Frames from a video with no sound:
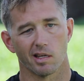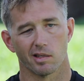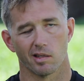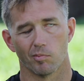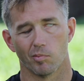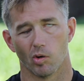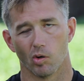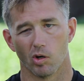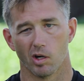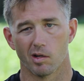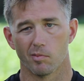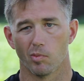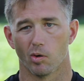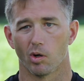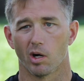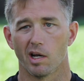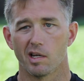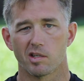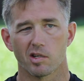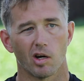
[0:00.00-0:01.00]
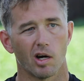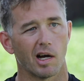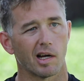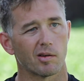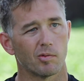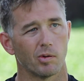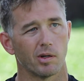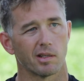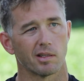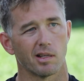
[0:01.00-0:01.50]
And the more and more I
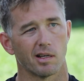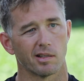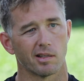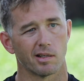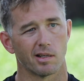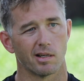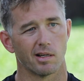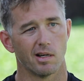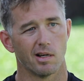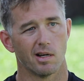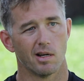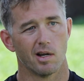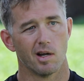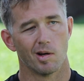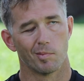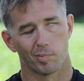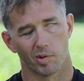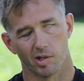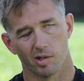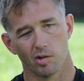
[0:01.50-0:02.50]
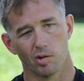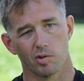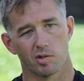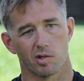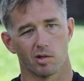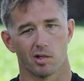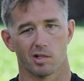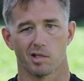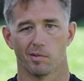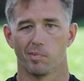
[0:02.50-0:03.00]
talk with other
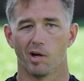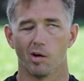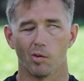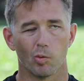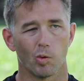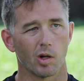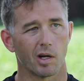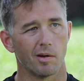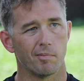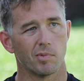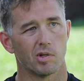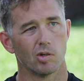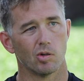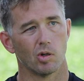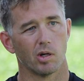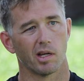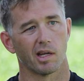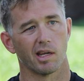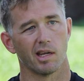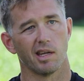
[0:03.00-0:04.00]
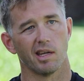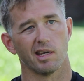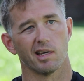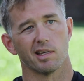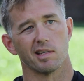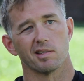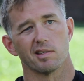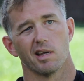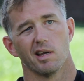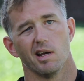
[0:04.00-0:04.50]
producers about what I'm doing
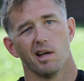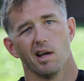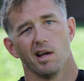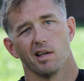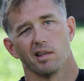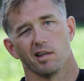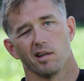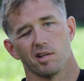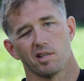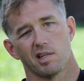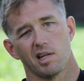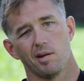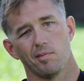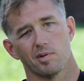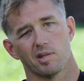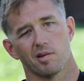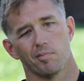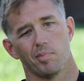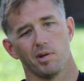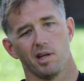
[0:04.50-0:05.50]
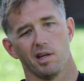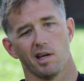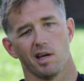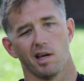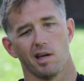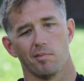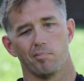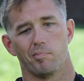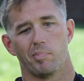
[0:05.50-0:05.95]
is there seems to be a